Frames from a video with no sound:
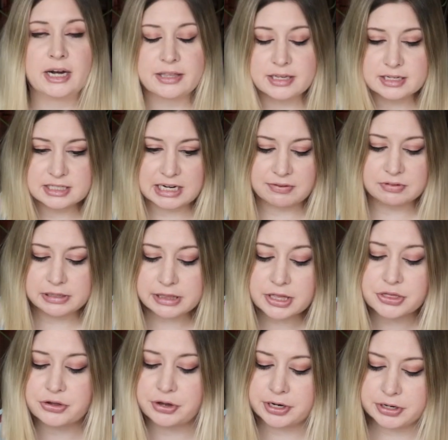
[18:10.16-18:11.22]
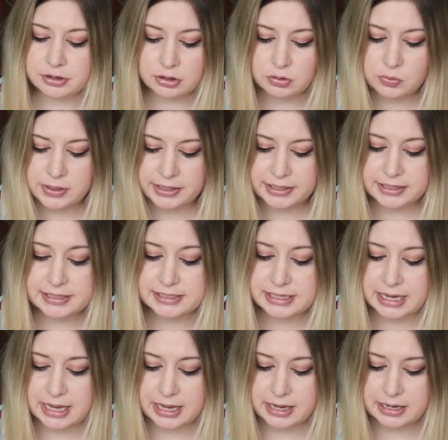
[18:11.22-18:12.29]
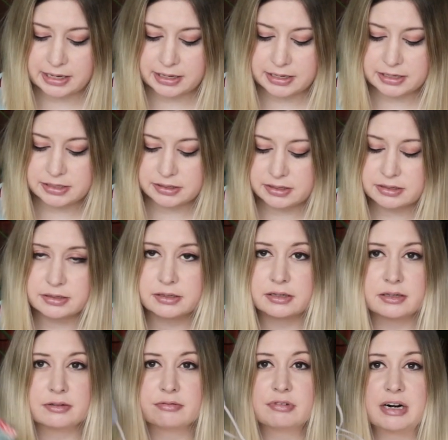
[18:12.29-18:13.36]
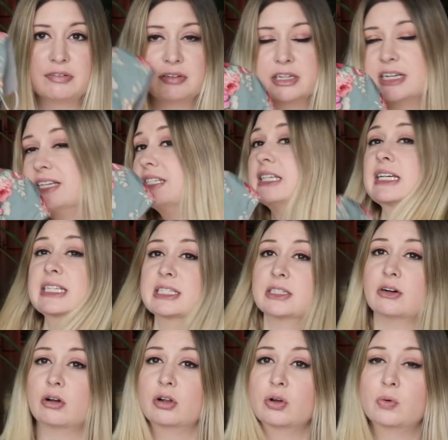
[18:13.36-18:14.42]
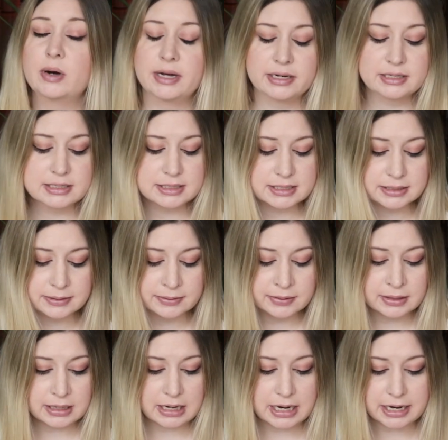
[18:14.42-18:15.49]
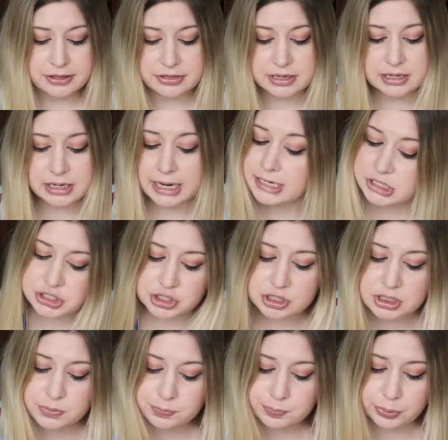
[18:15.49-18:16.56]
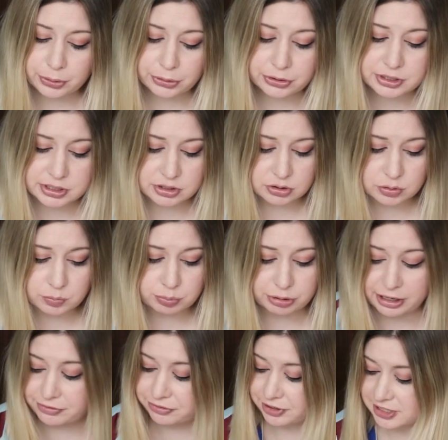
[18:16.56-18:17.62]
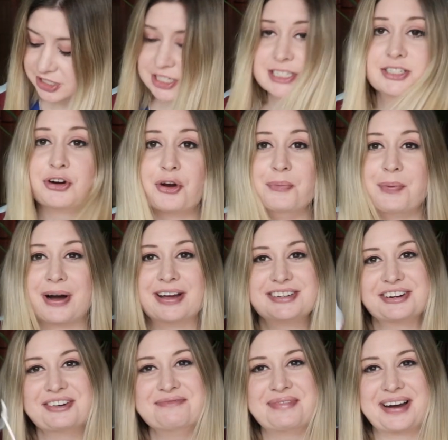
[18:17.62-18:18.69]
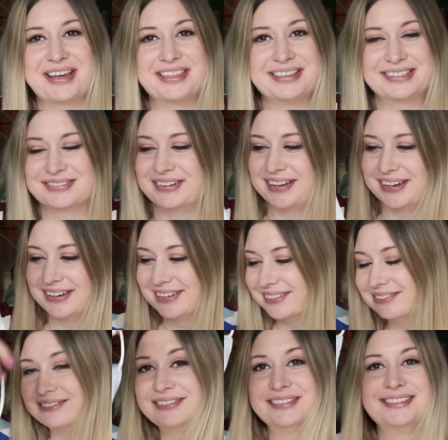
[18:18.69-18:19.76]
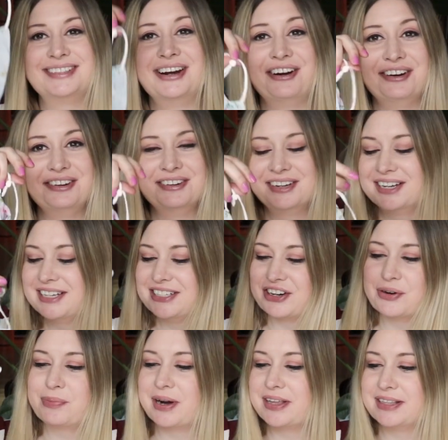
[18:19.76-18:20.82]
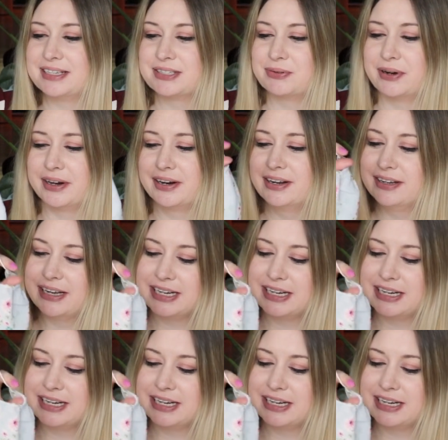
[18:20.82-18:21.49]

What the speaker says: I think definitely the $30 ones and the roughly $6 ones. I think it's just personal preference. Just don't buy this one. Don't buy this one.